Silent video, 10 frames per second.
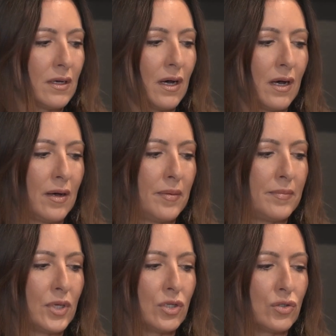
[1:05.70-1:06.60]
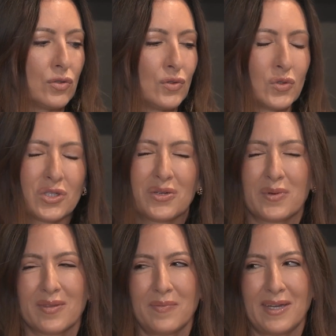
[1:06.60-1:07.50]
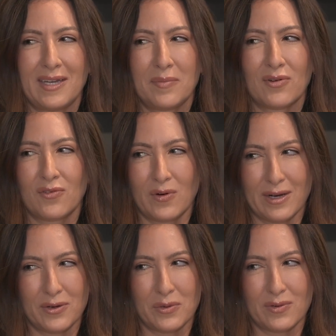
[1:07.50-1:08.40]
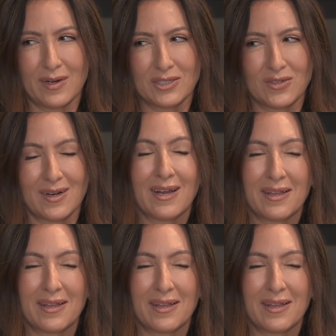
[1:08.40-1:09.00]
Um, usually with me, before I go to a restaurant,